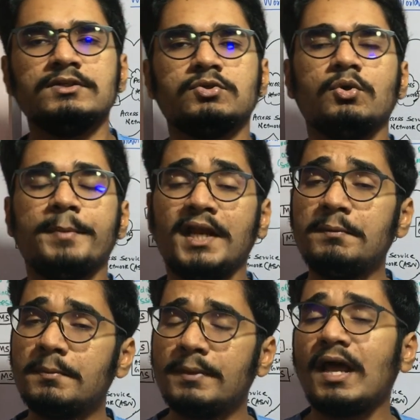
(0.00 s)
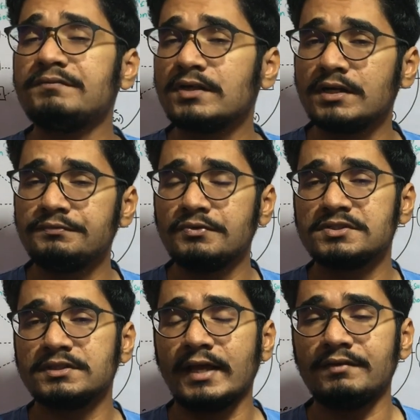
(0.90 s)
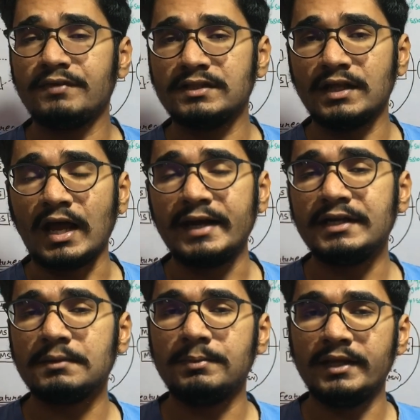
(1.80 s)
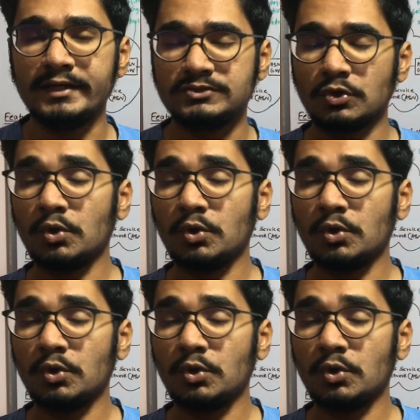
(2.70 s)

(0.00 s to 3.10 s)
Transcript: So many people have the confusion that whether I triple E eight